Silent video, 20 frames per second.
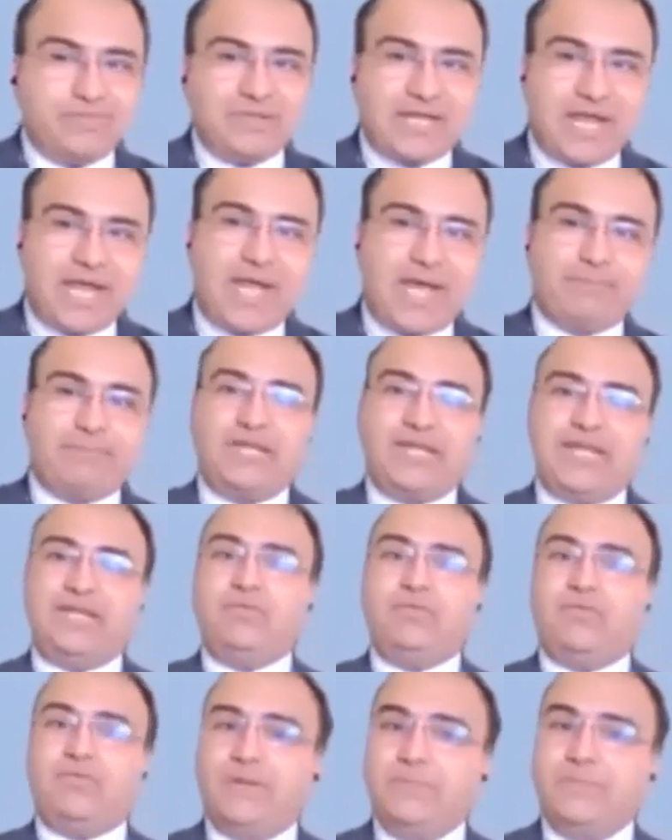may happen in
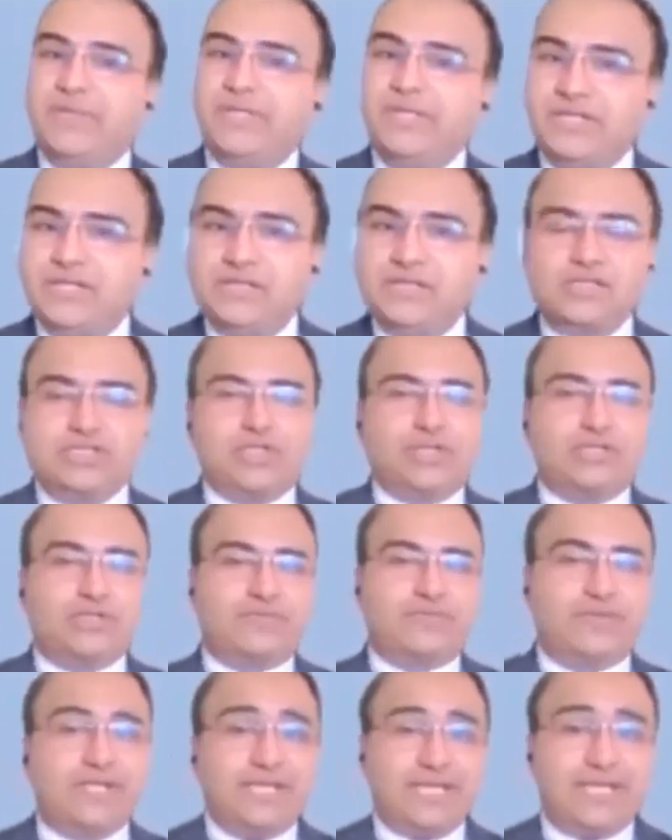one particular
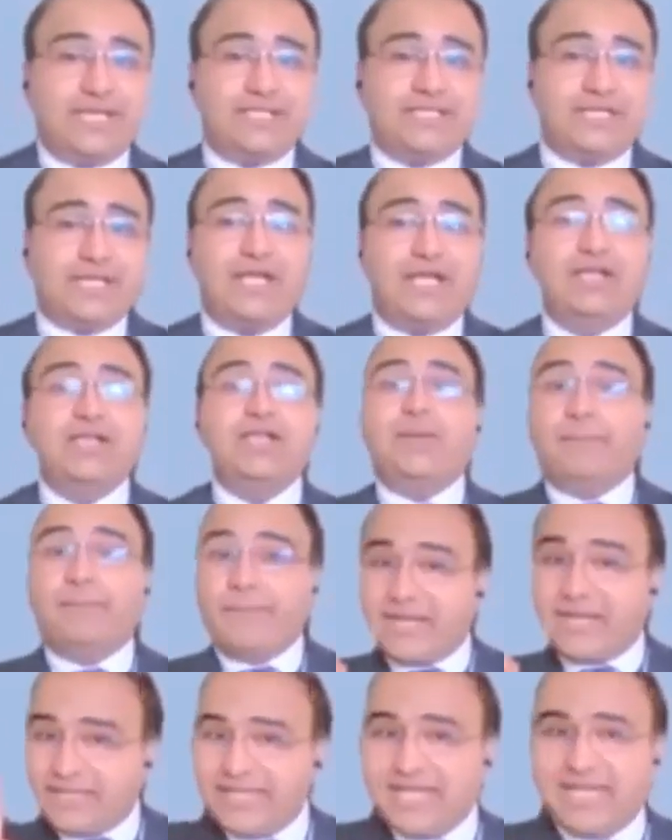geographical area. But
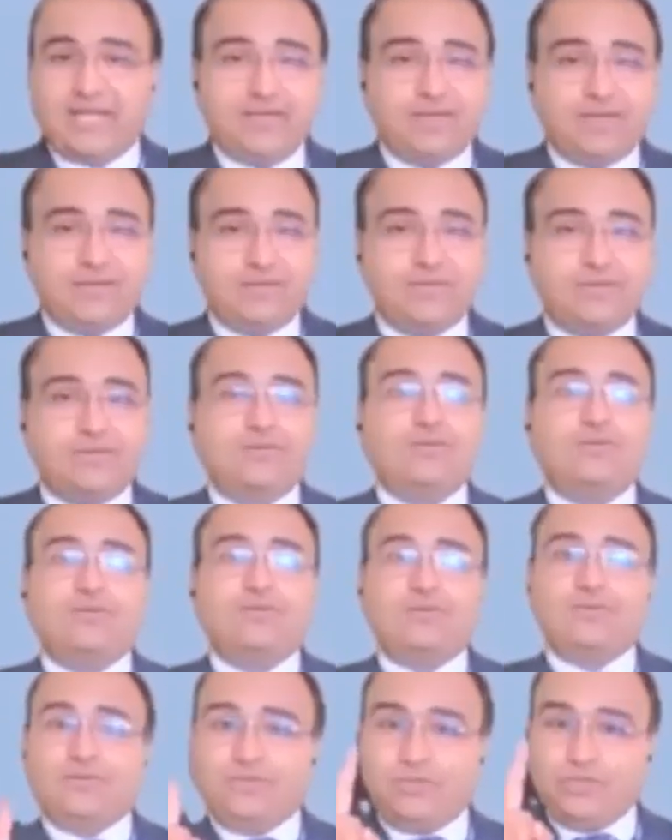again,
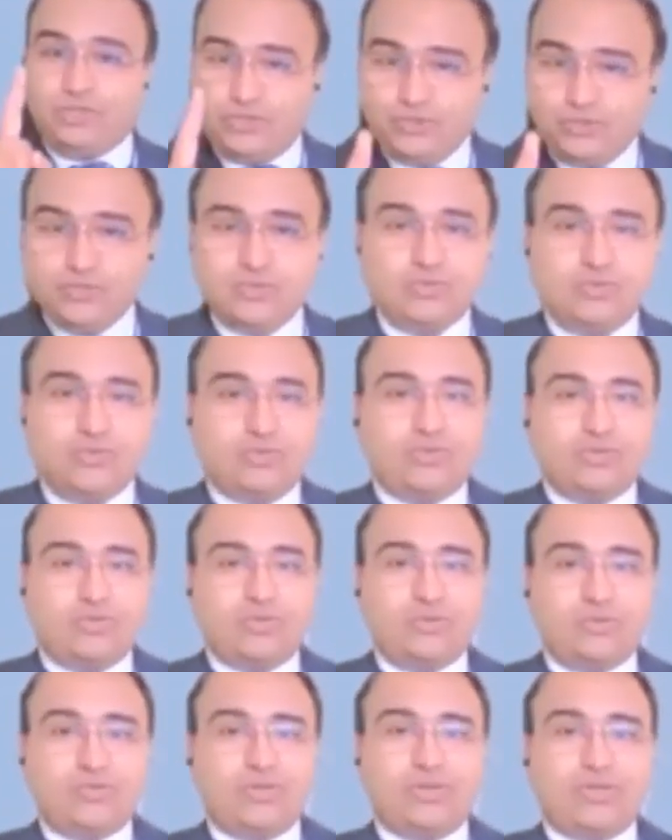you
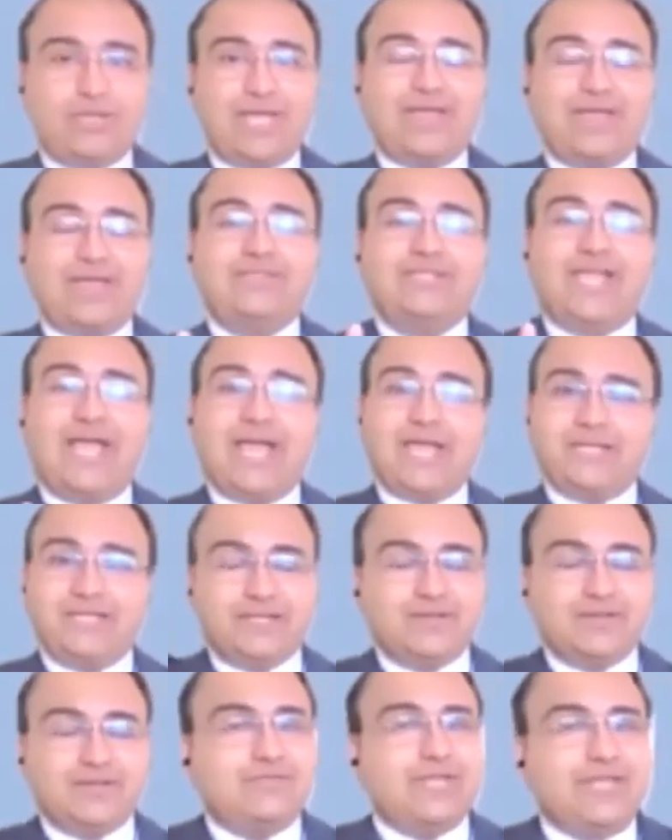have the idea
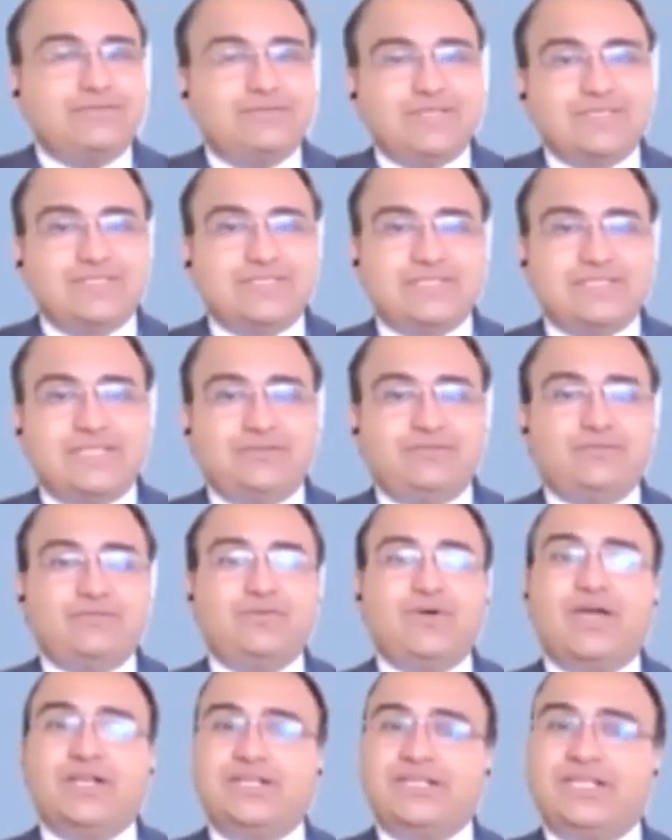of diversity if you
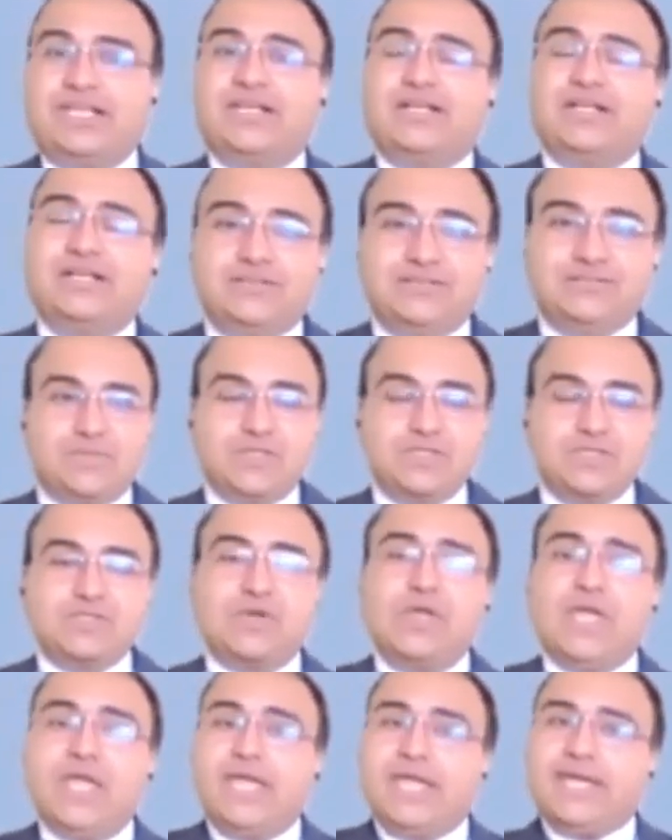are a giga. So
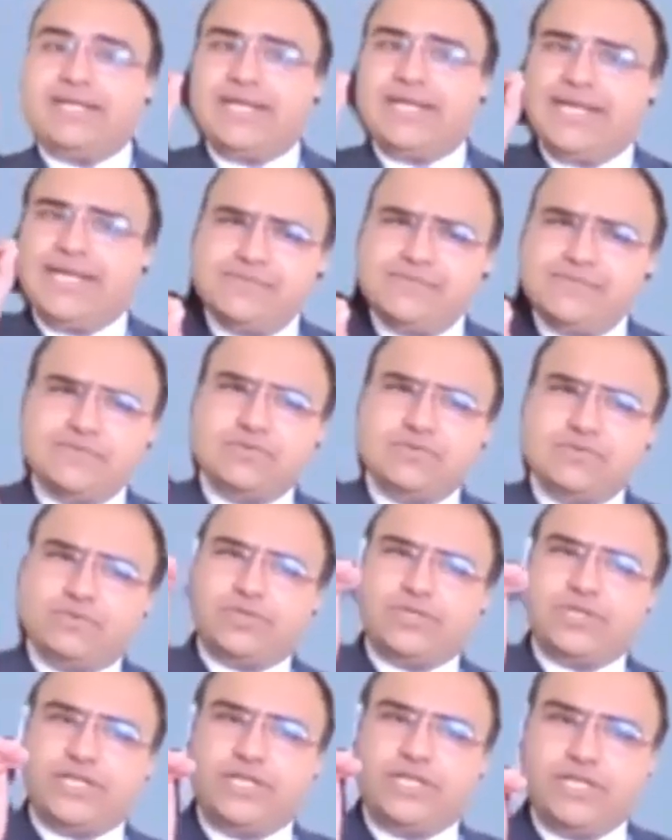it helps you
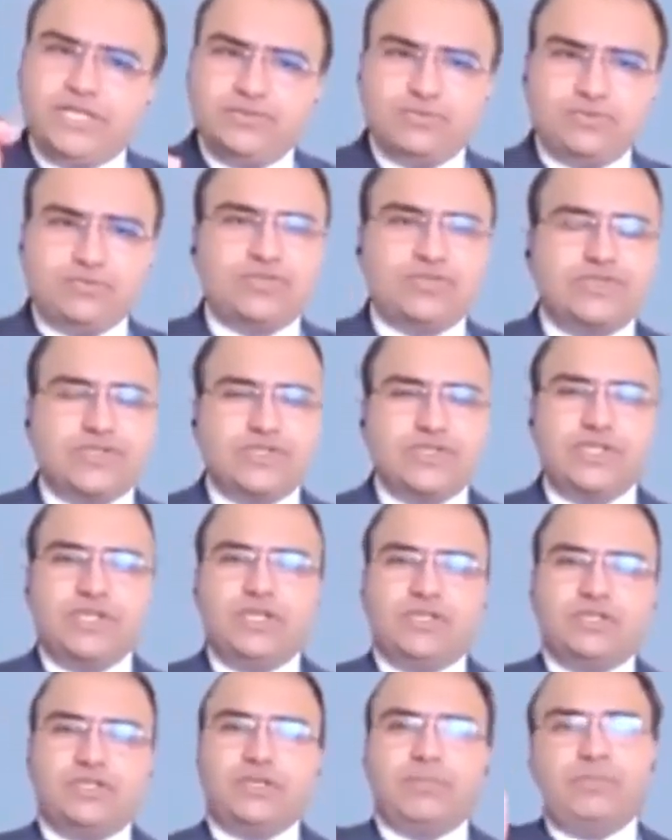reduce
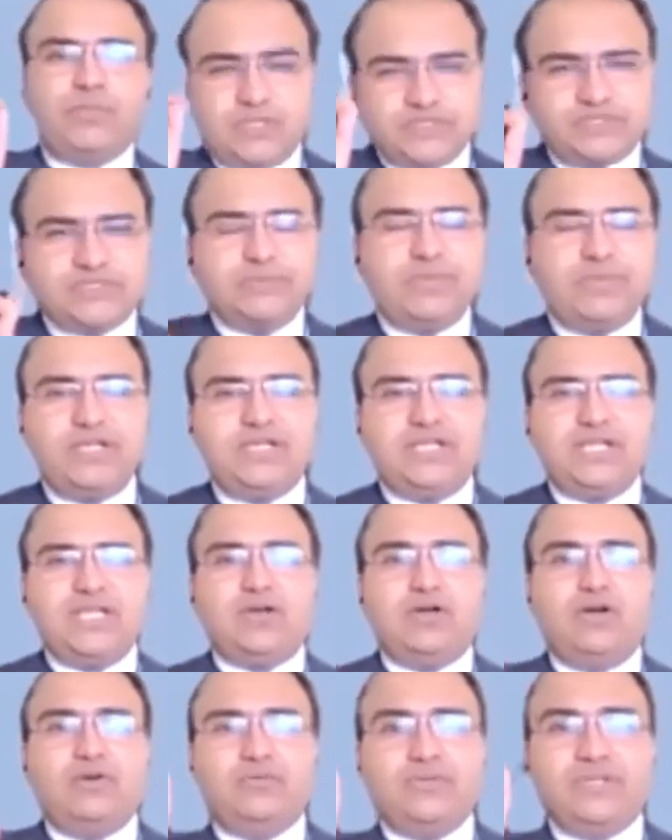the possibility
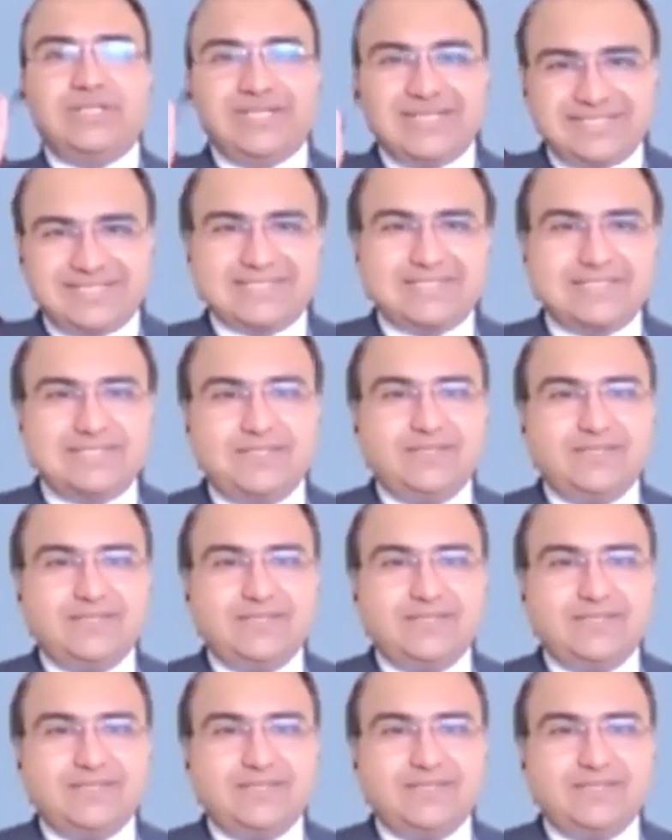of a risk